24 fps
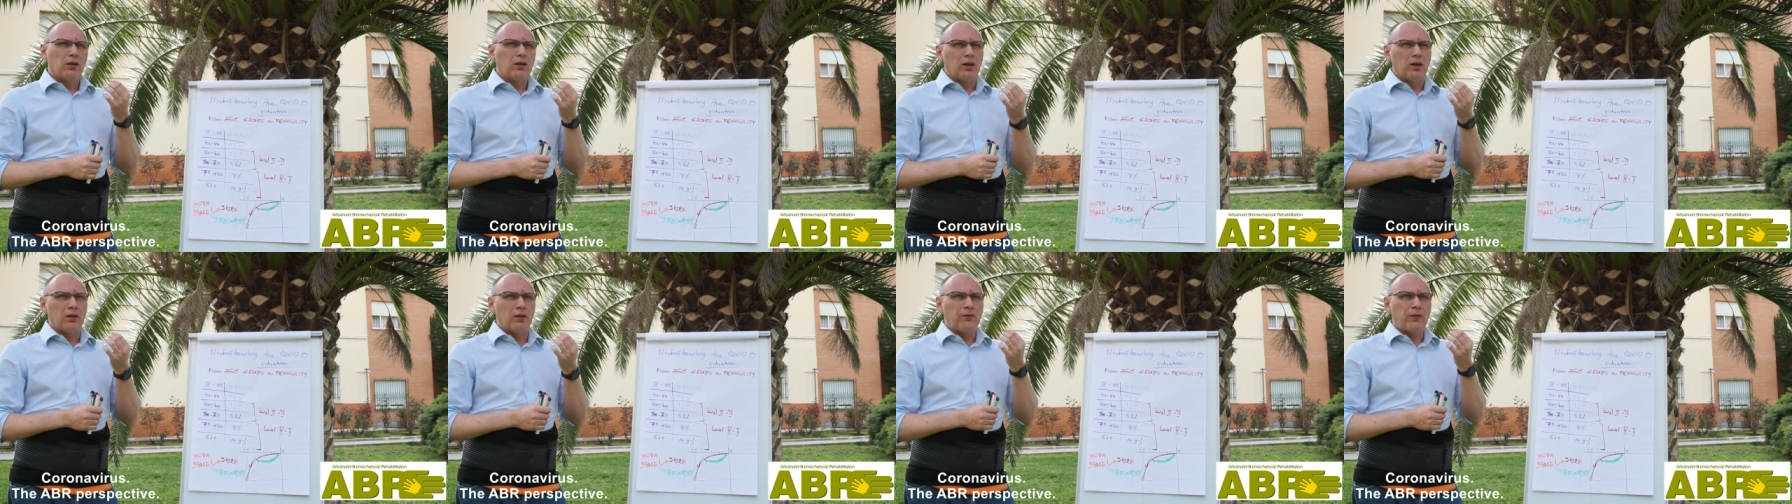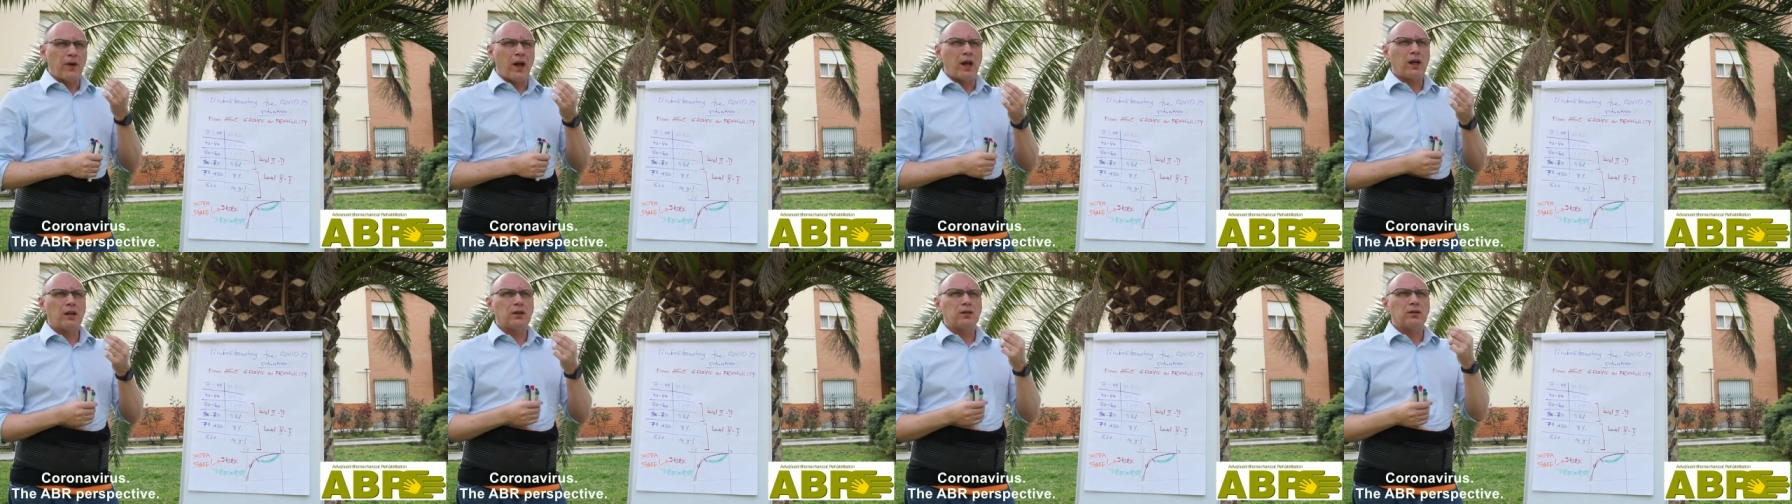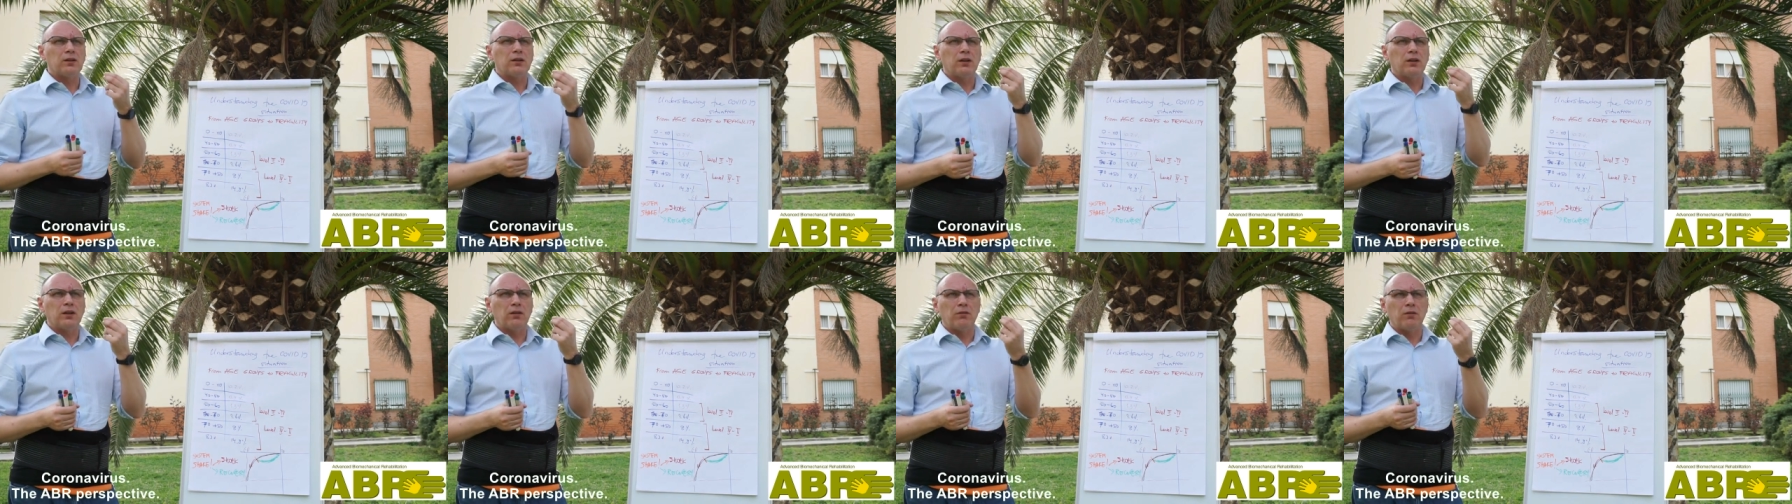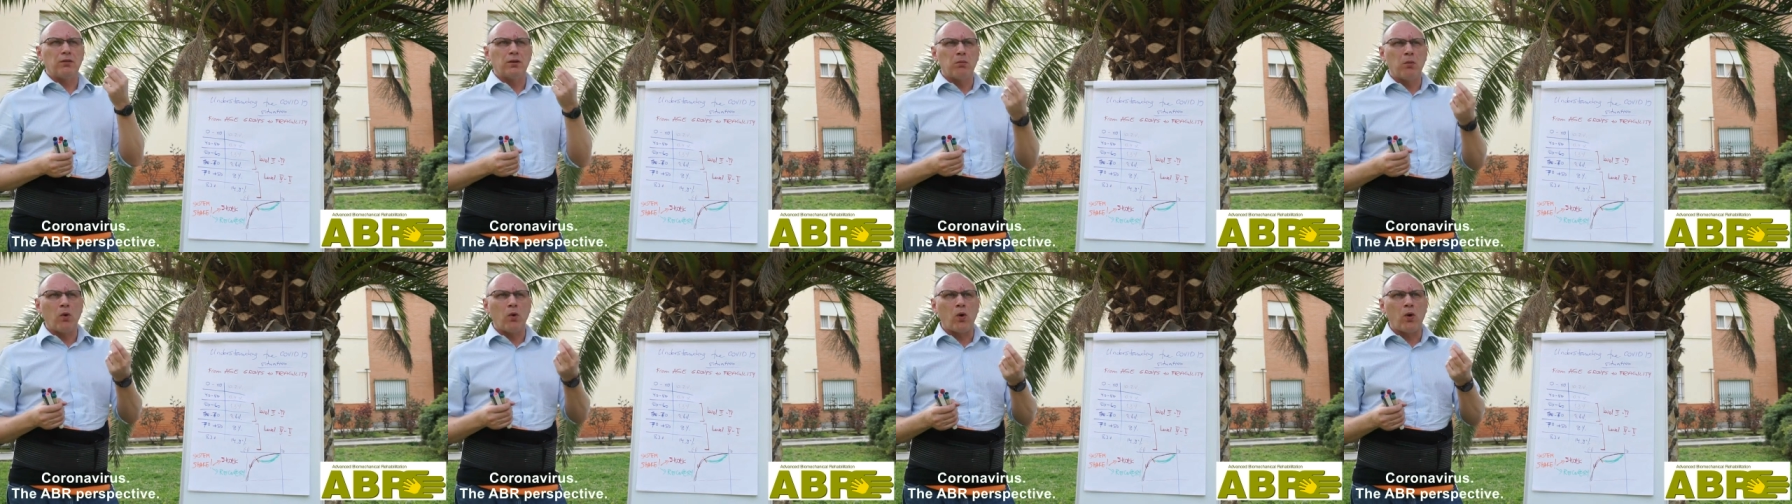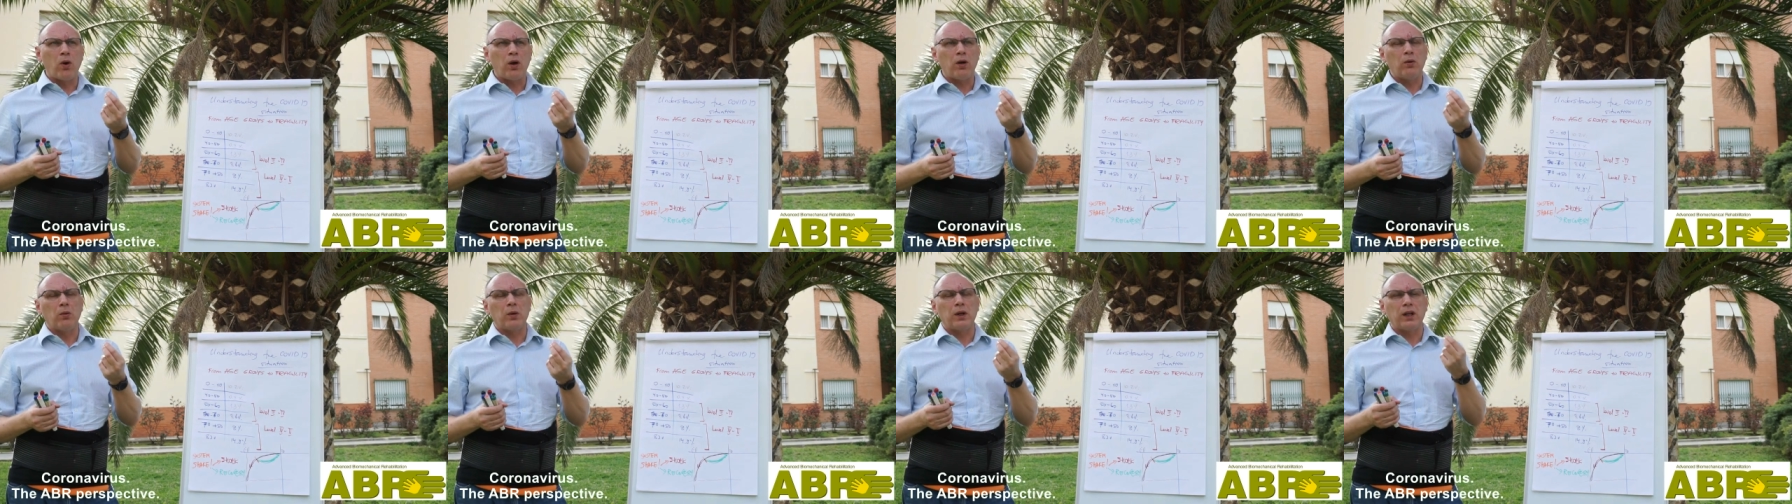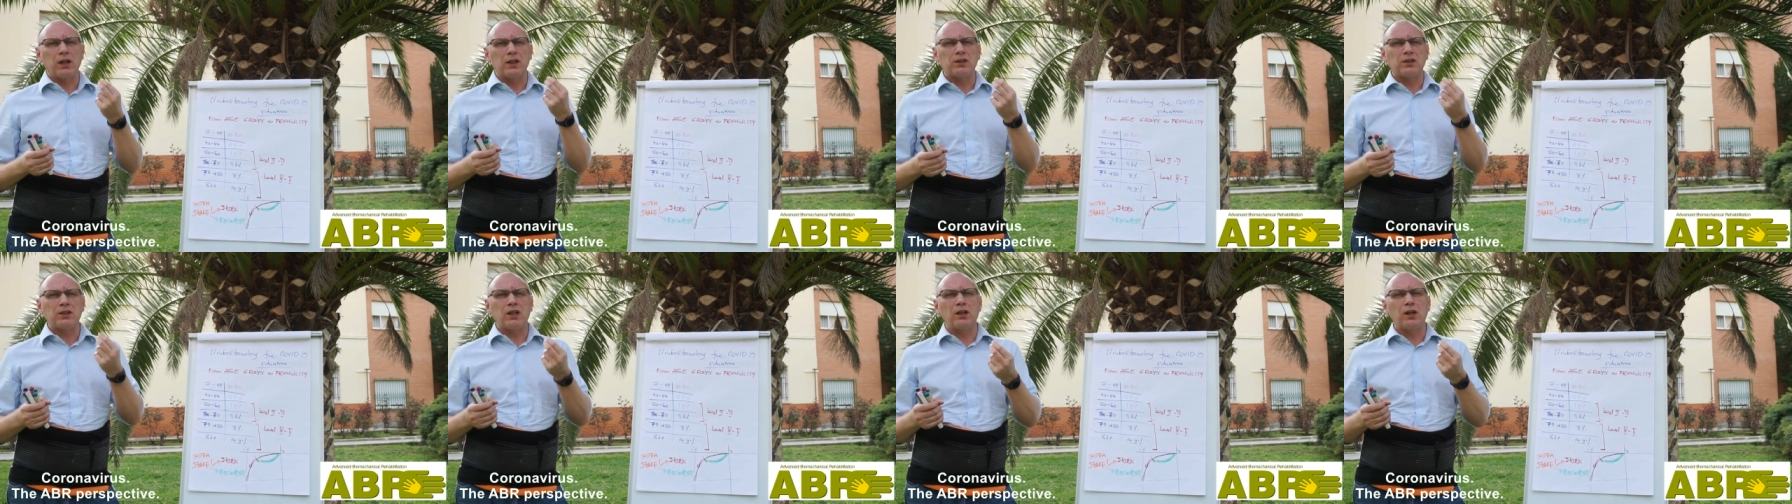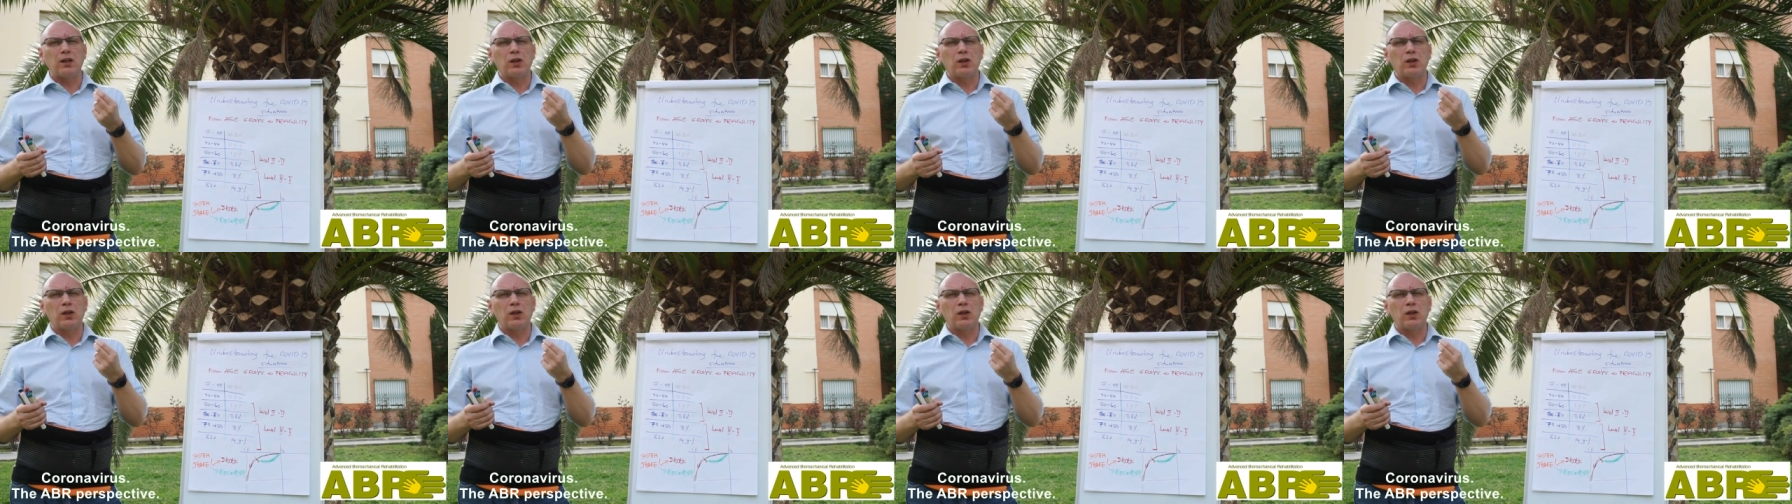in fact, even more, we can say